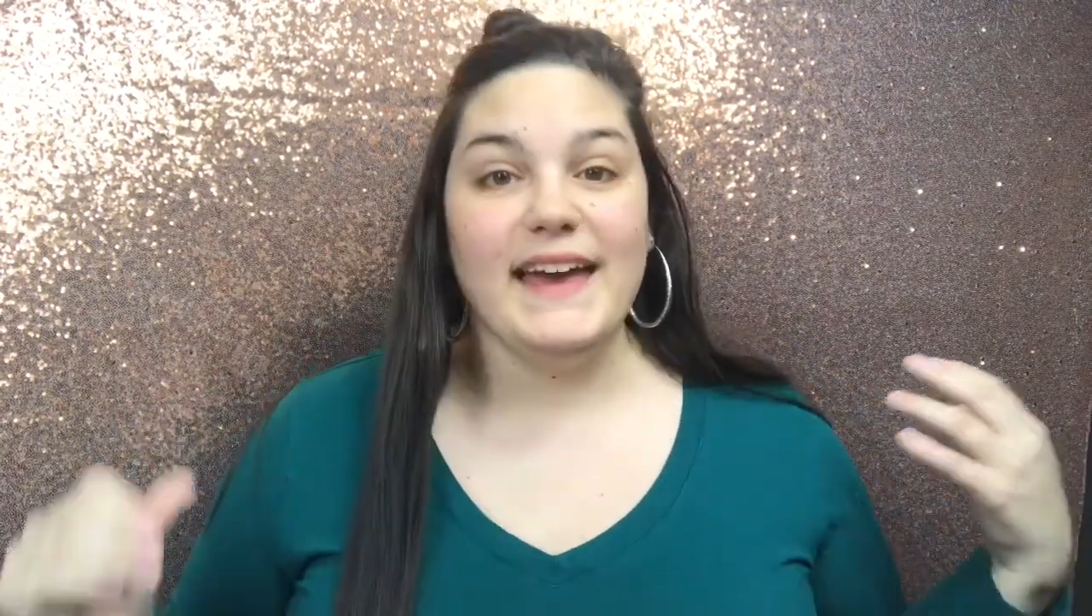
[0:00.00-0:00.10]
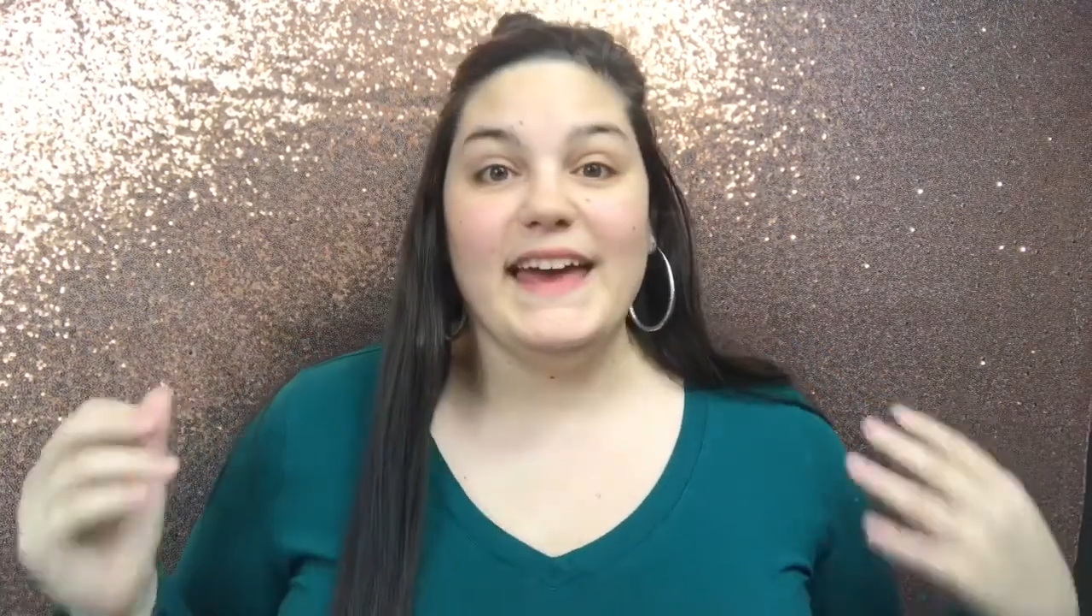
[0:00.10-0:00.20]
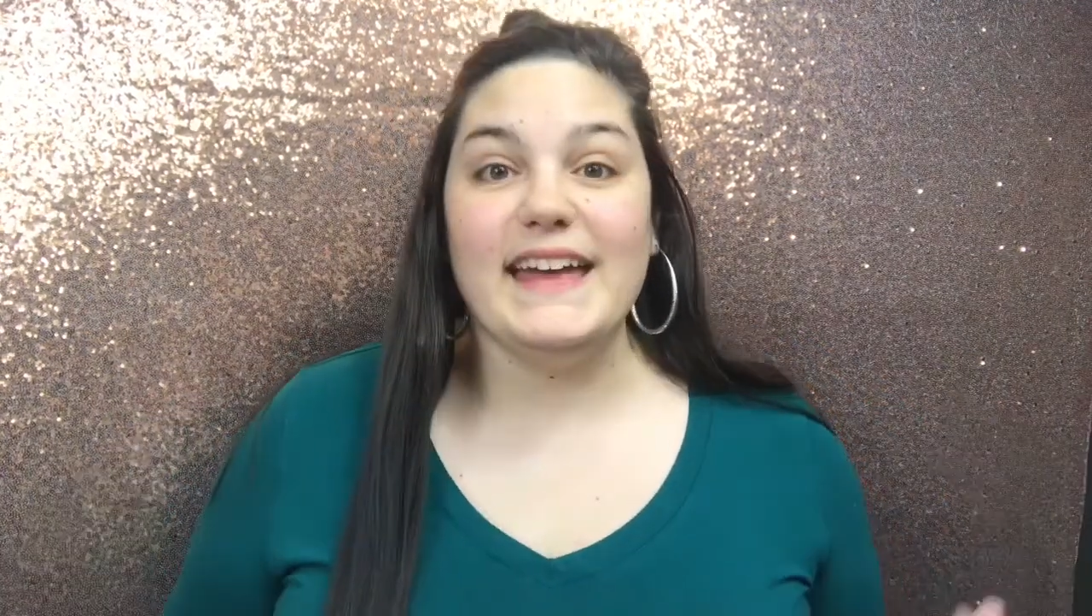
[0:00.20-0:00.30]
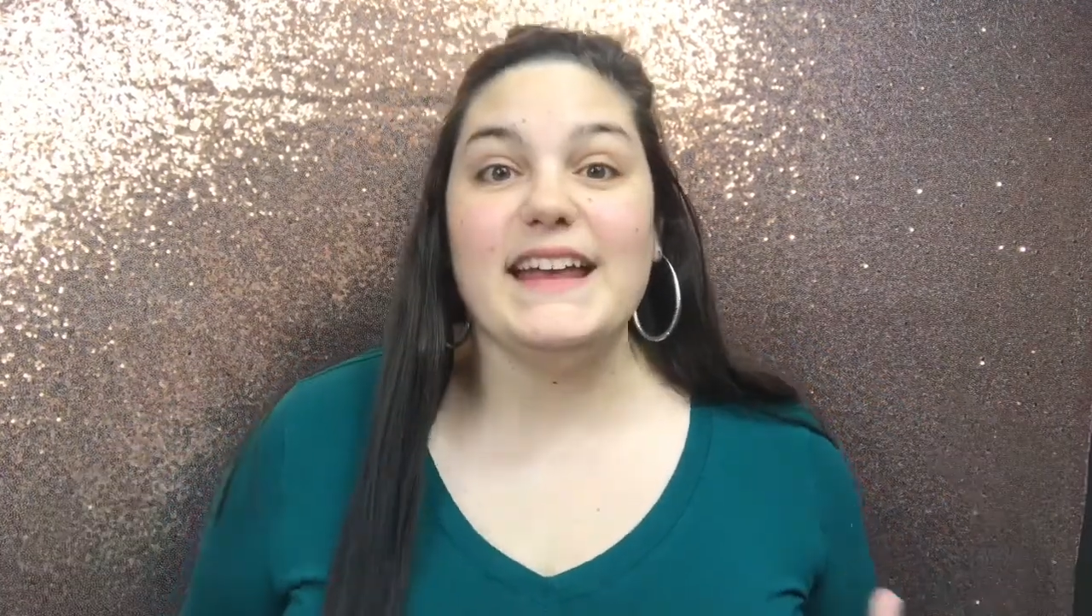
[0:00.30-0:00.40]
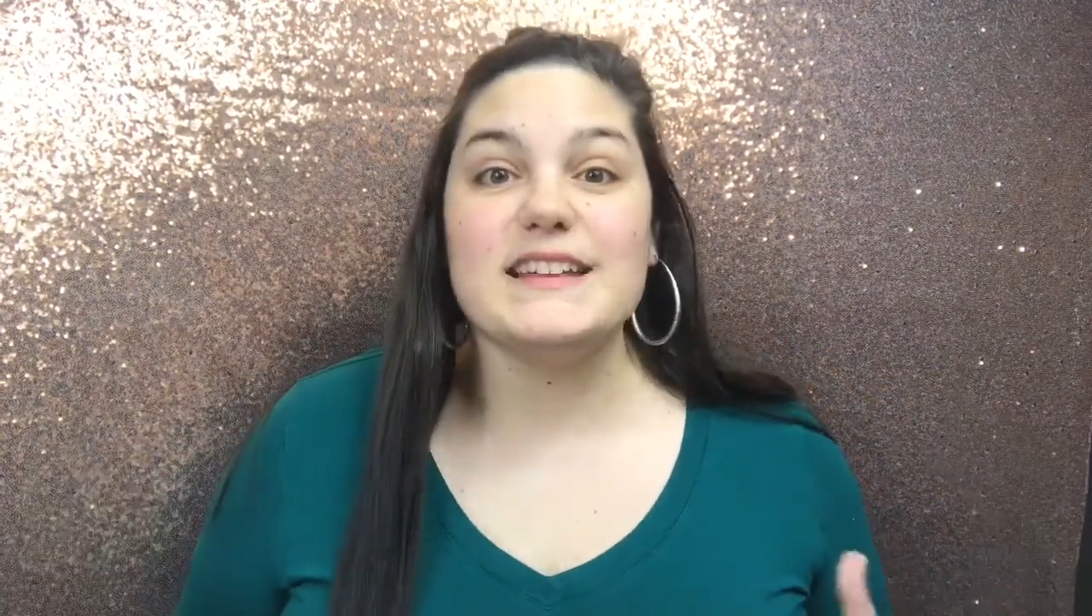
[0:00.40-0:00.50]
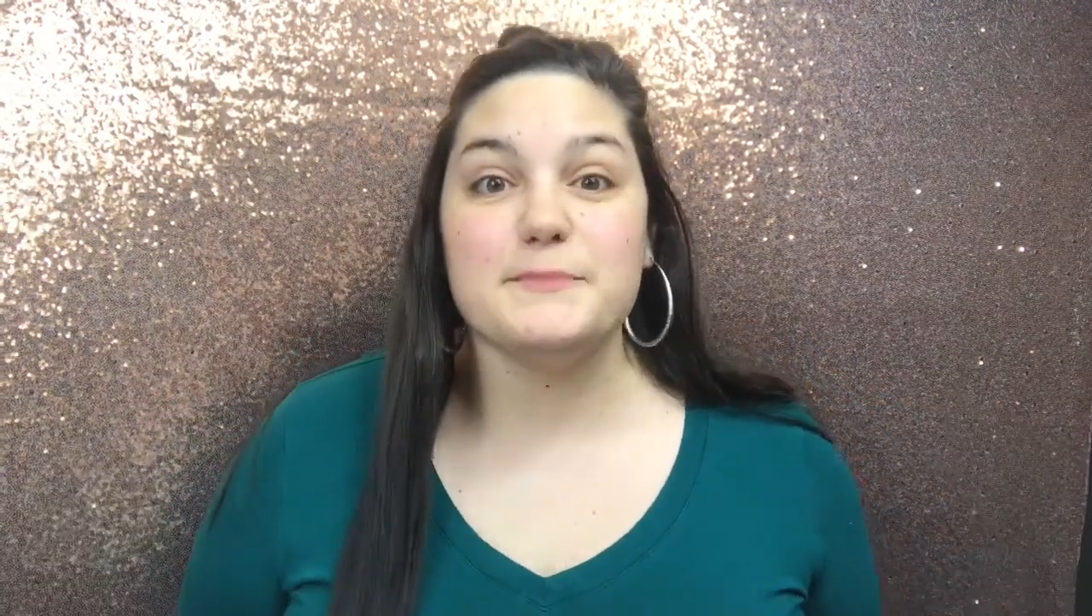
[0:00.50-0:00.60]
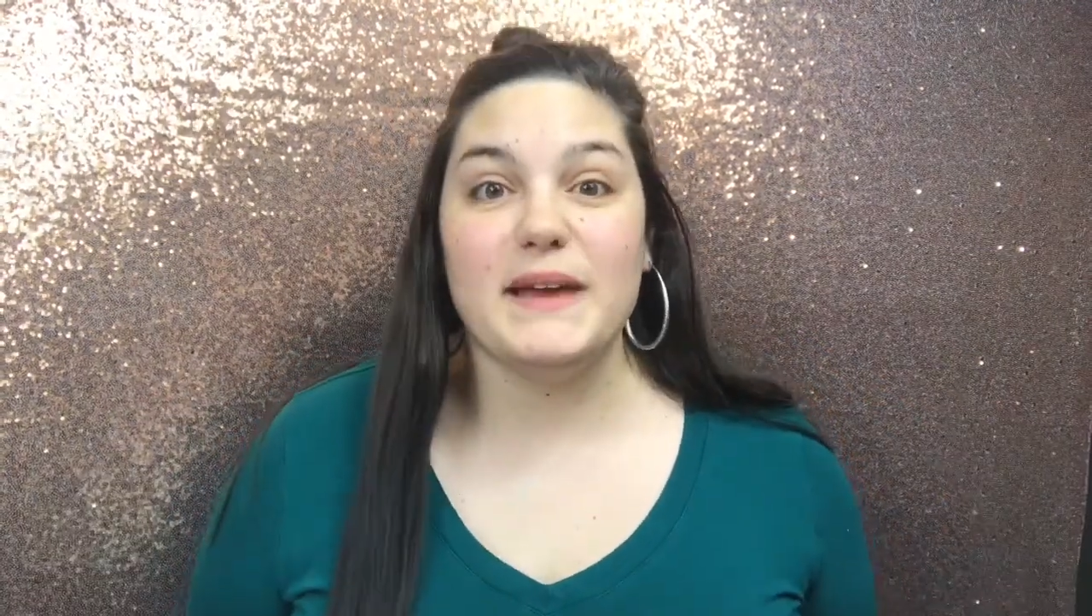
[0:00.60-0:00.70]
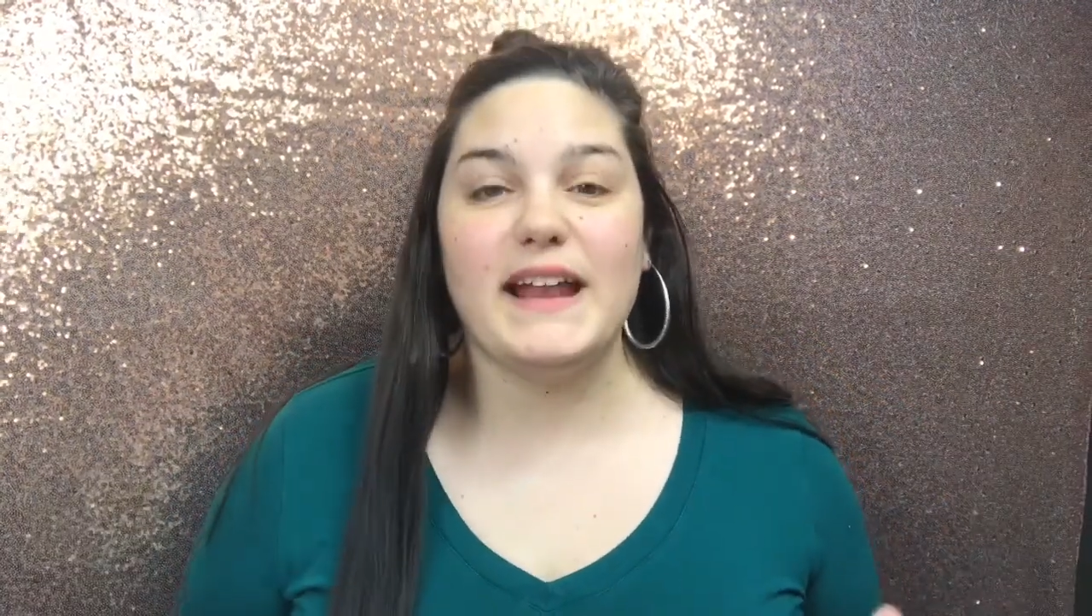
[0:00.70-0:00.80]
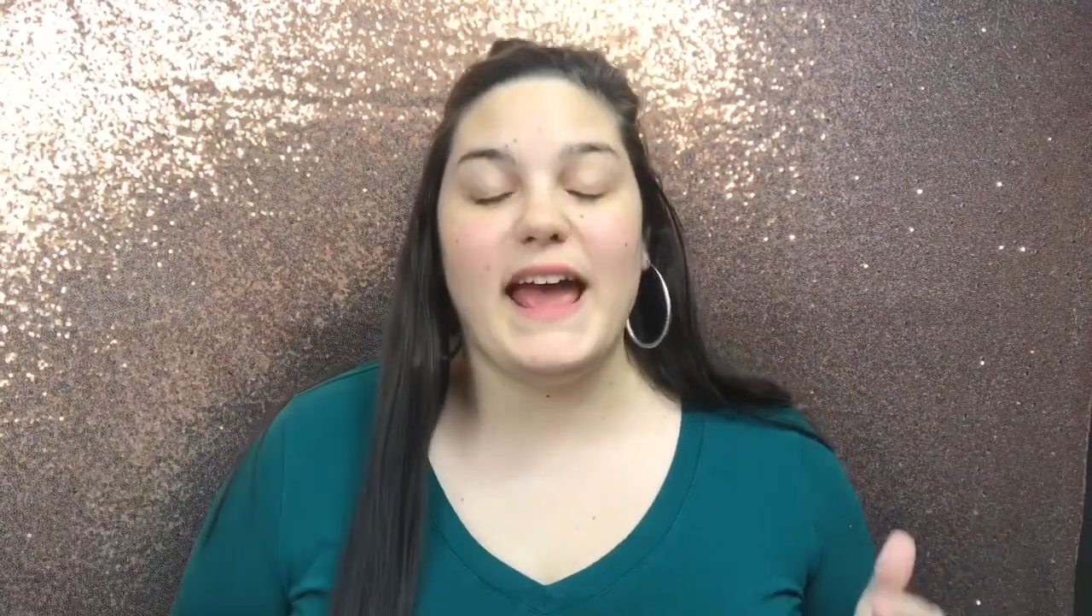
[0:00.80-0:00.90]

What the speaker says: It has been